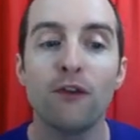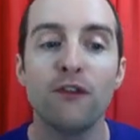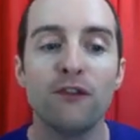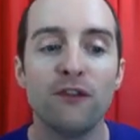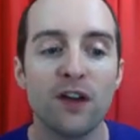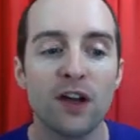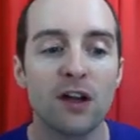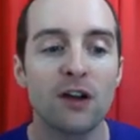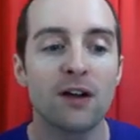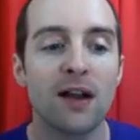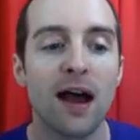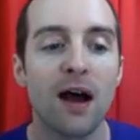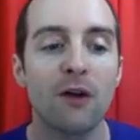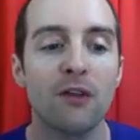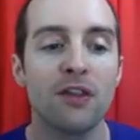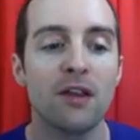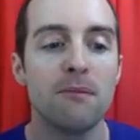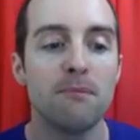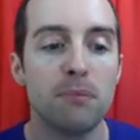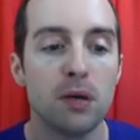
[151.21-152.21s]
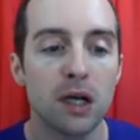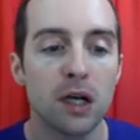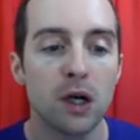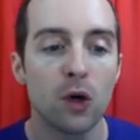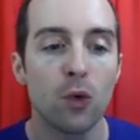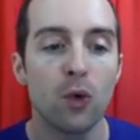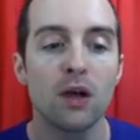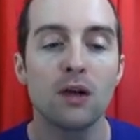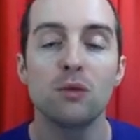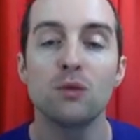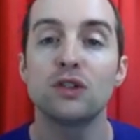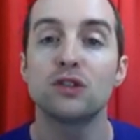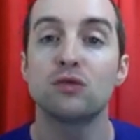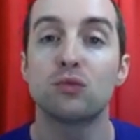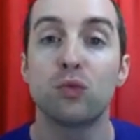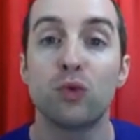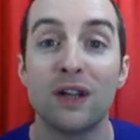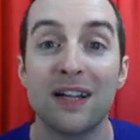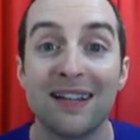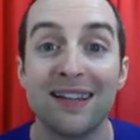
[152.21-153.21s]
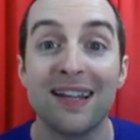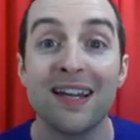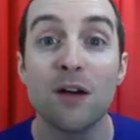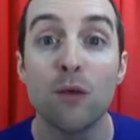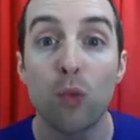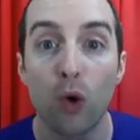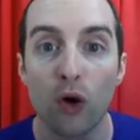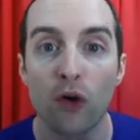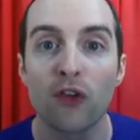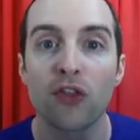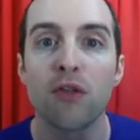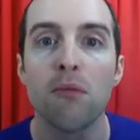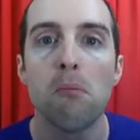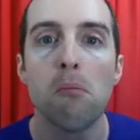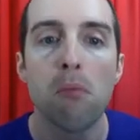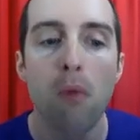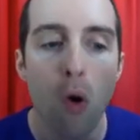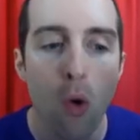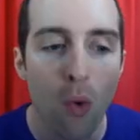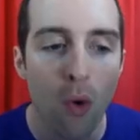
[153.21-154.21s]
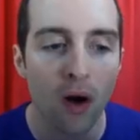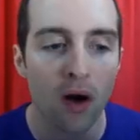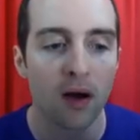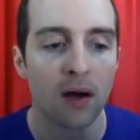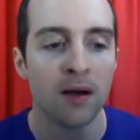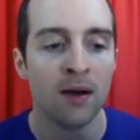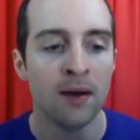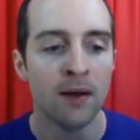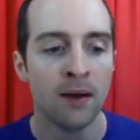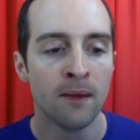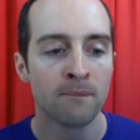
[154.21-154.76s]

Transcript: figured out that Bitcoin was really worth more.